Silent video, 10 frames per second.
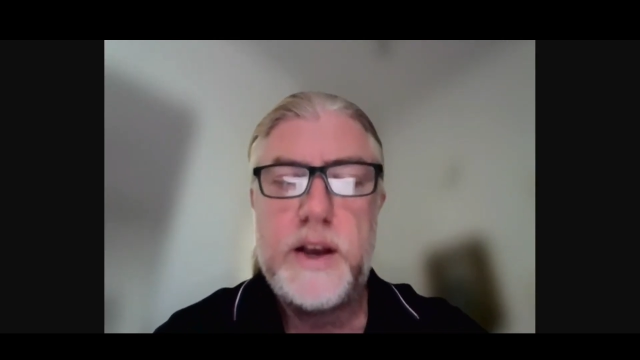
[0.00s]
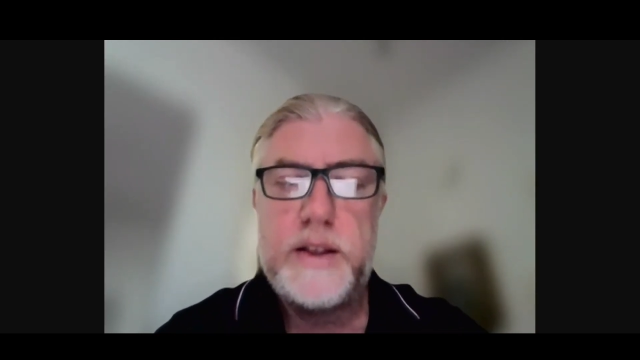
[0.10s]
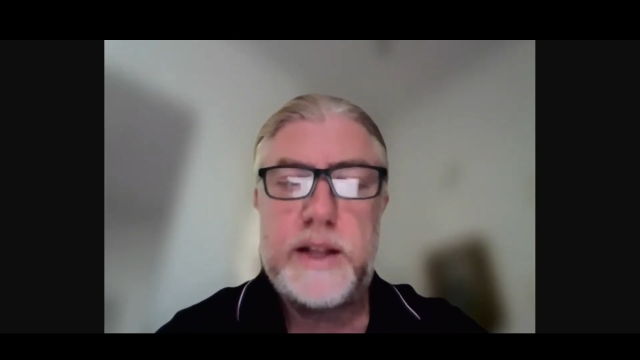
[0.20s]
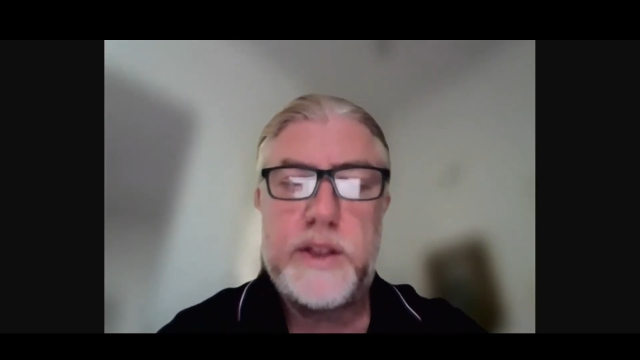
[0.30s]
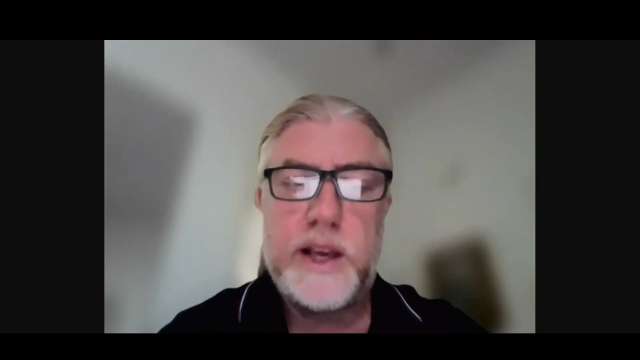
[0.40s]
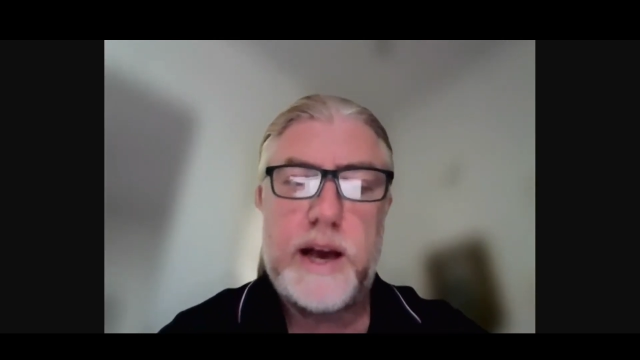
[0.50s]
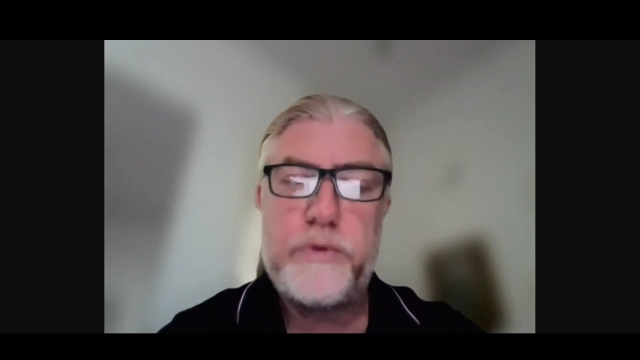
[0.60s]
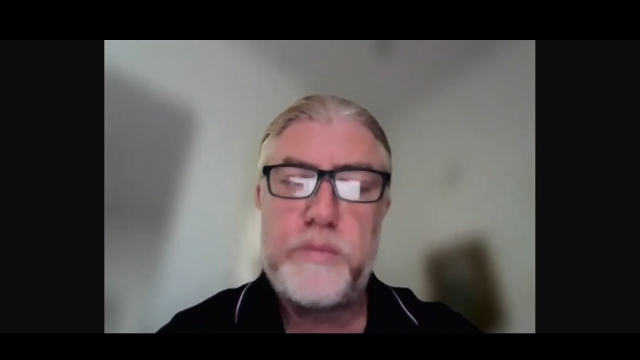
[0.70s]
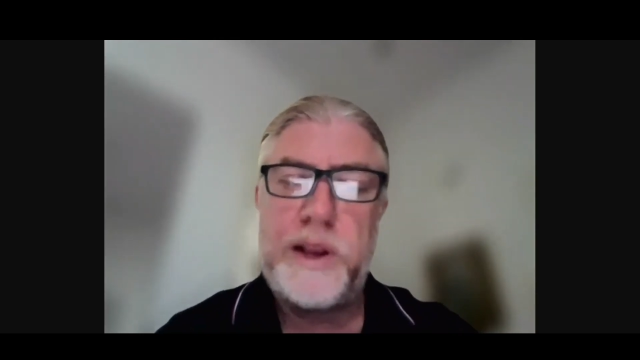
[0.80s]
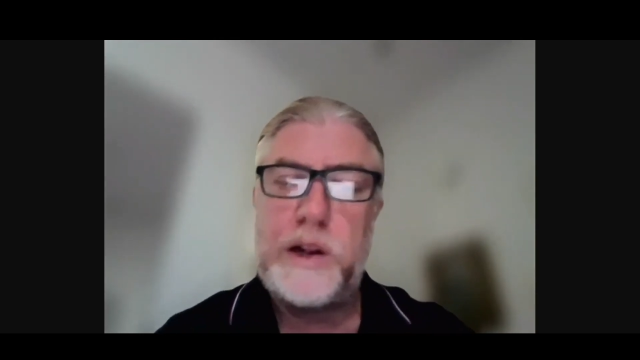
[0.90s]
that they have
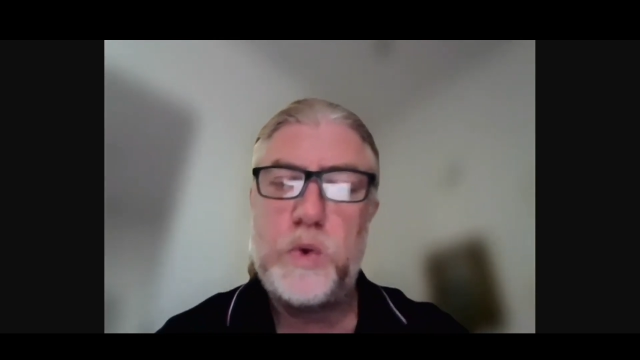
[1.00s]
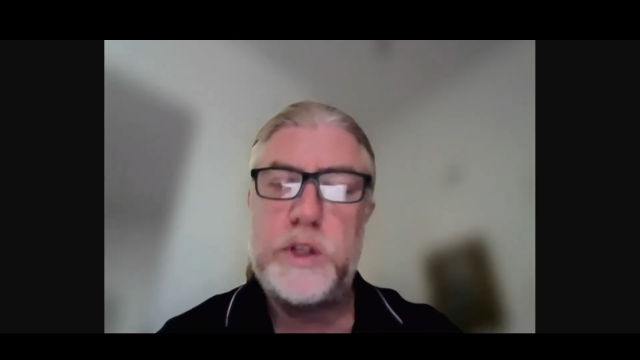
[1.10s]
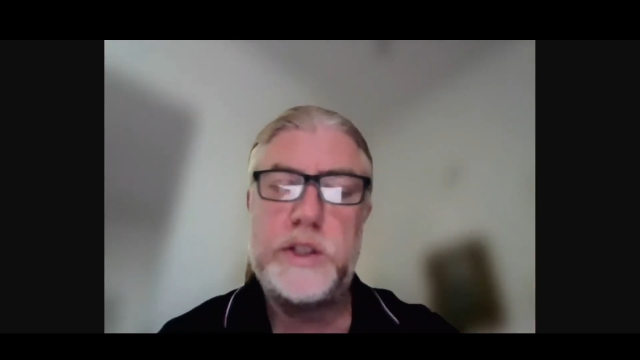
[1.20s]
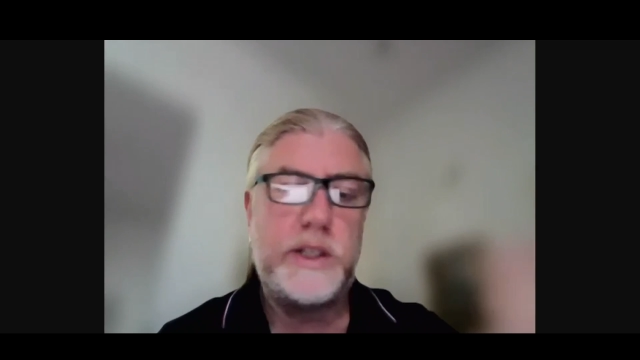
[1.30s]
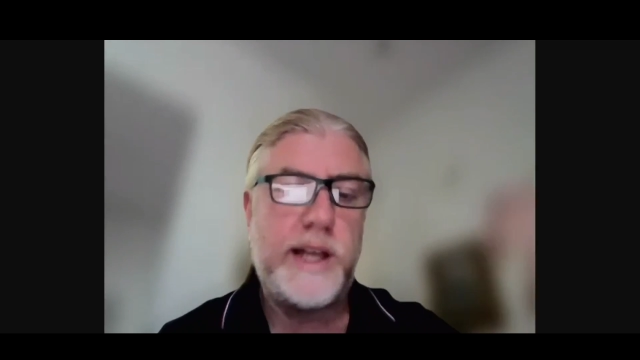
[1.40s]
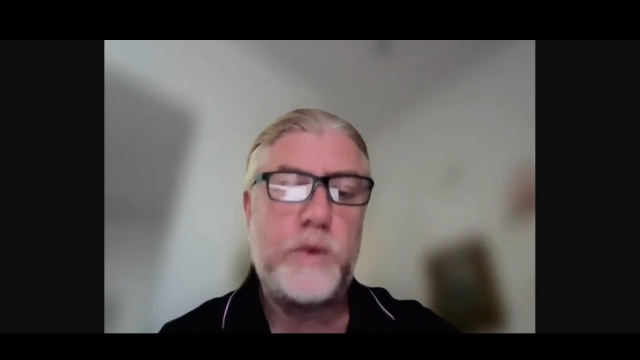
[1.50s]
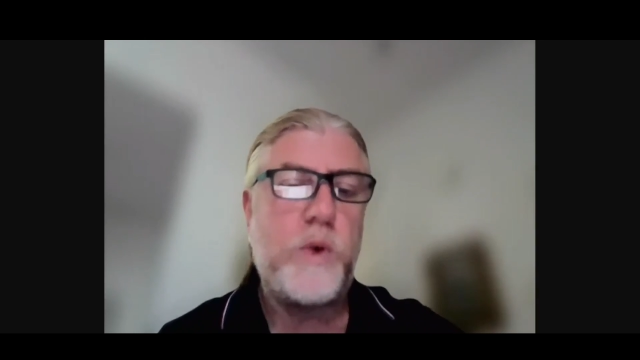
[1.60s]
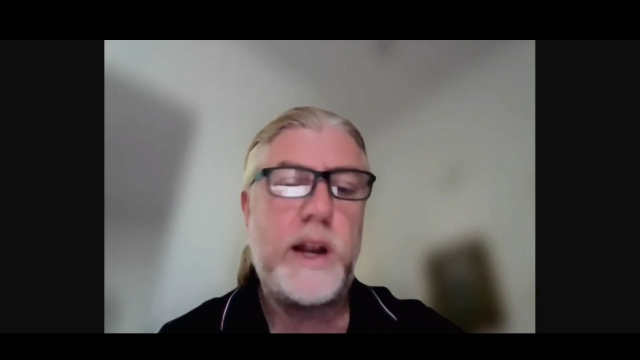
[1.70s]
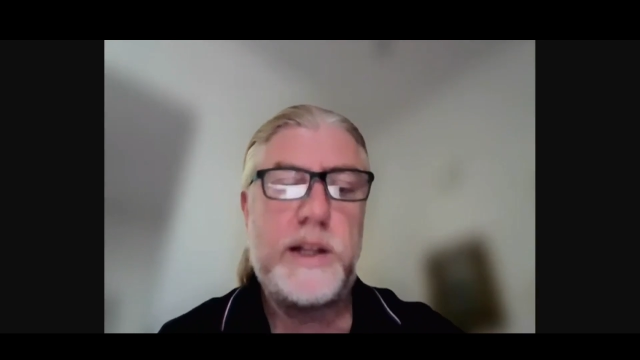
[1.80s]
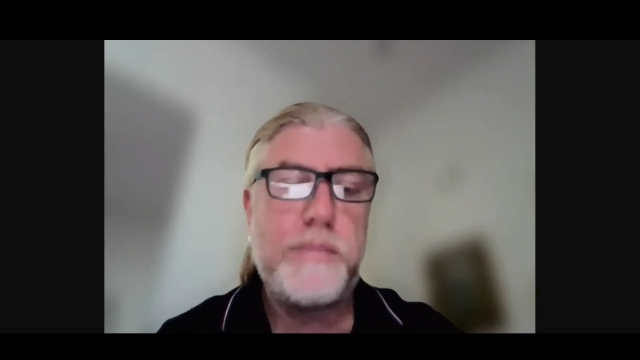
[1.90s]
to be included in air
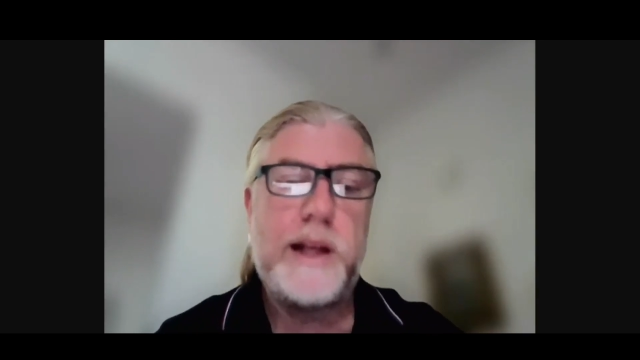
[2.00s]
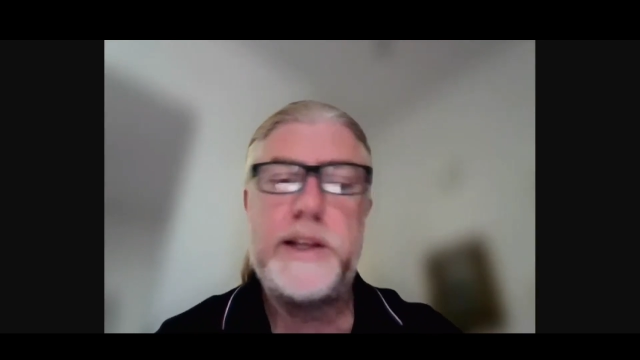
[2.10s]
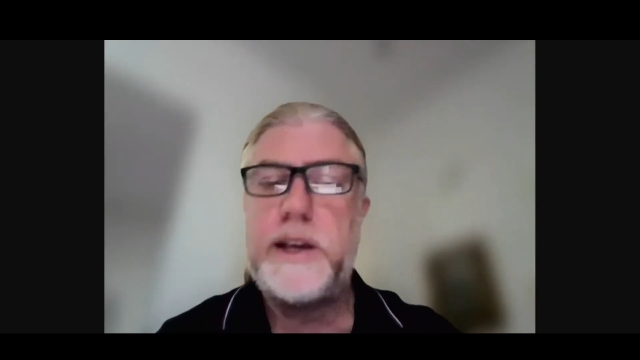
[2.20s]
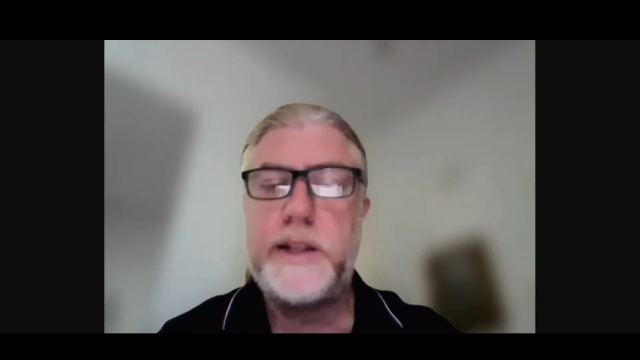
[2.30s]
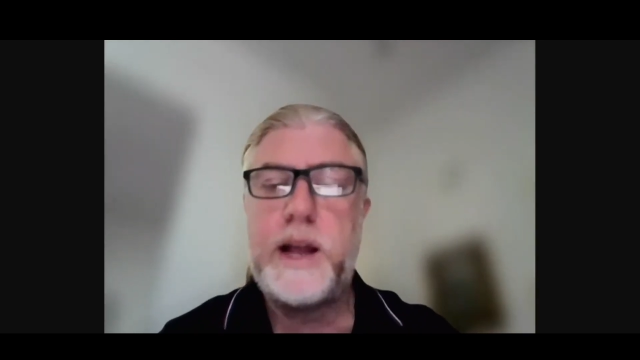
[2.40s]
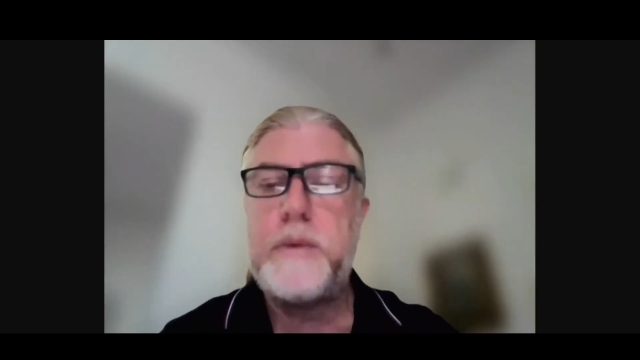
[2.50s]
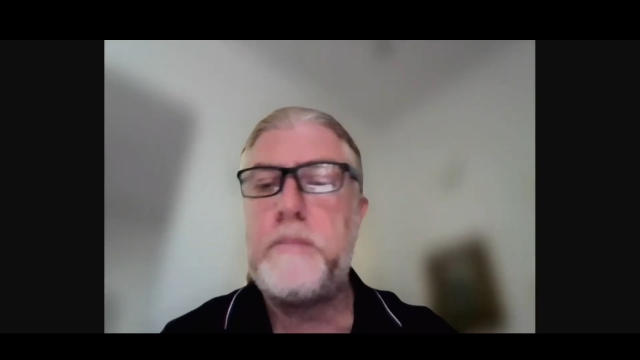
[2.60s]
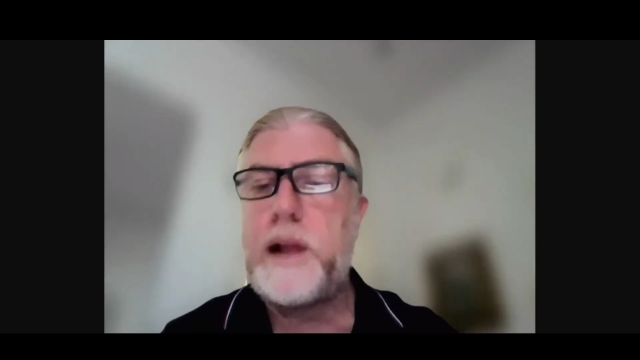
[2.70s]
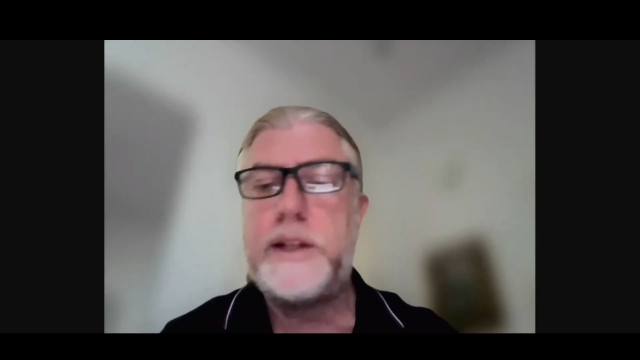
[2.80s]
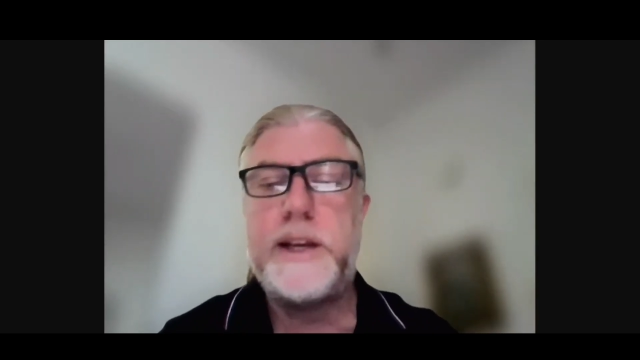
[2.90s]
quality planning, in urban
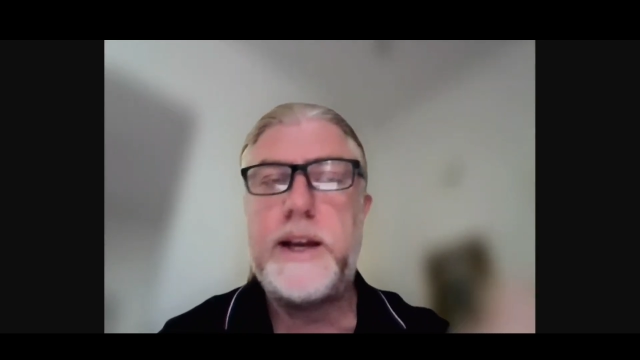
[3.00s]
planning,